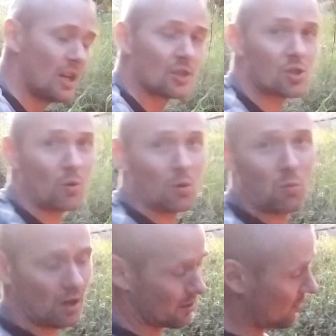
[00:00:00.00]
So it
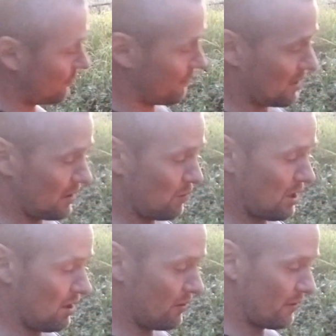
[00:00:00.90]
worked out very
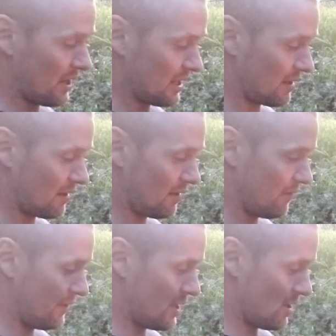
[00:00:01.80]
well that,
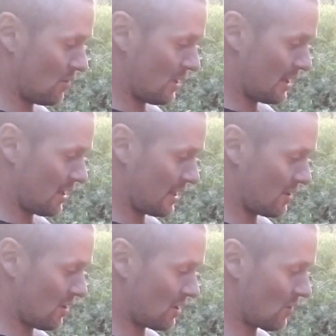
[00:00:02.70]
you know, I
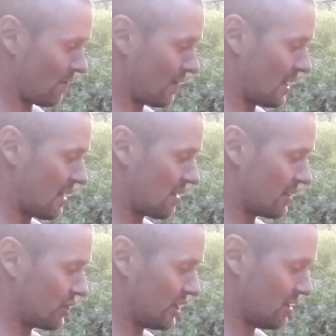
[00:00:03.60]
got her over there,
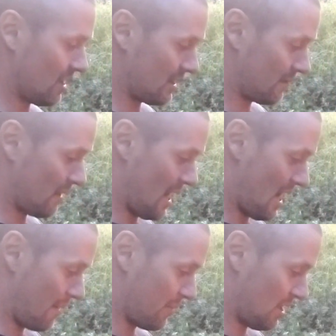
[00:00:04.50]
and she got
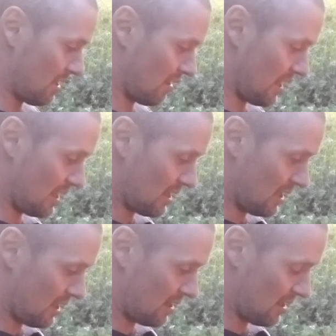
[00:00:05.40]
happy and liking
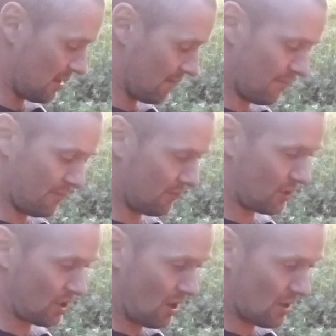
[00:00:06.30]
it and
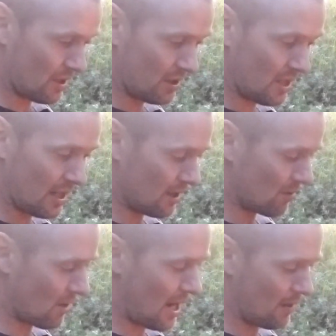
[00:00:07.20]
started digging
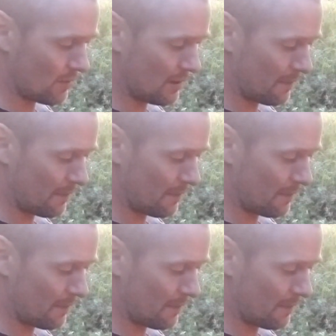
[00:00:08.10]
around.